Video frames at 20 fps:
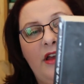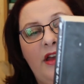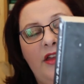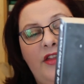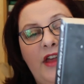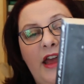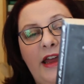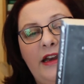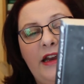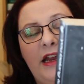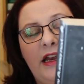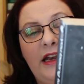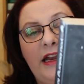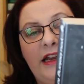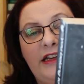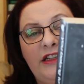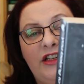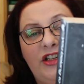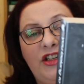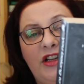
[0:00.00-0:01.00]
Then a
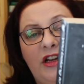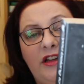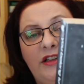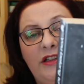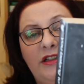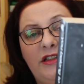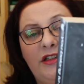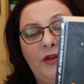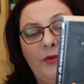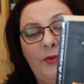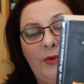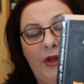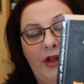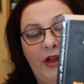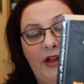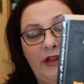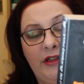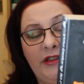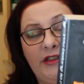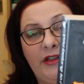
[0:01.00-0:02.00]
letter shatters her
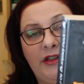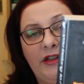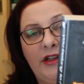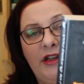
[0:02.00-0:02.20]
world.